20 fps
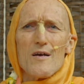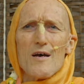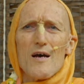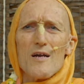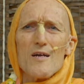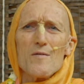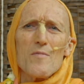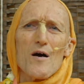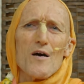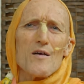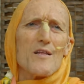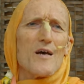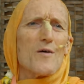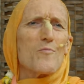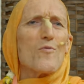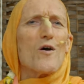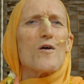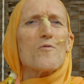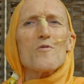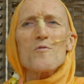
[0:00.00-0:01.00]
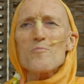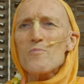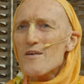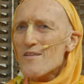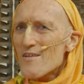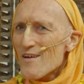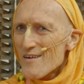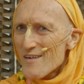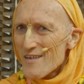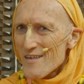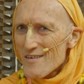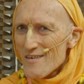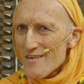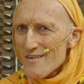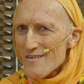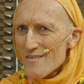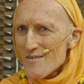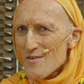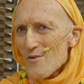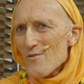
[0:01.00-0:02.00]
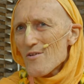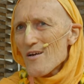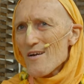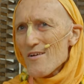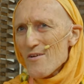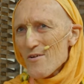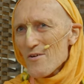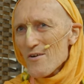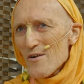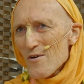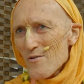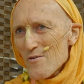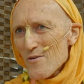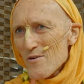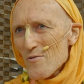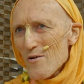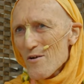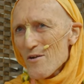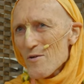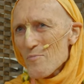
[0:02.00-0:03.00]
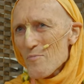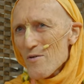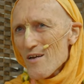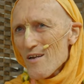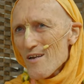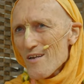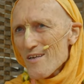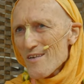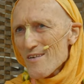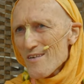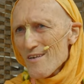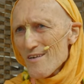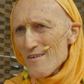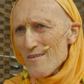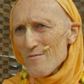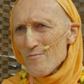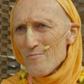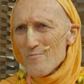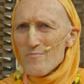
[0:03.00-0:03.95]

And among them, one will be the leader. So there you go. You wanted to be a leader?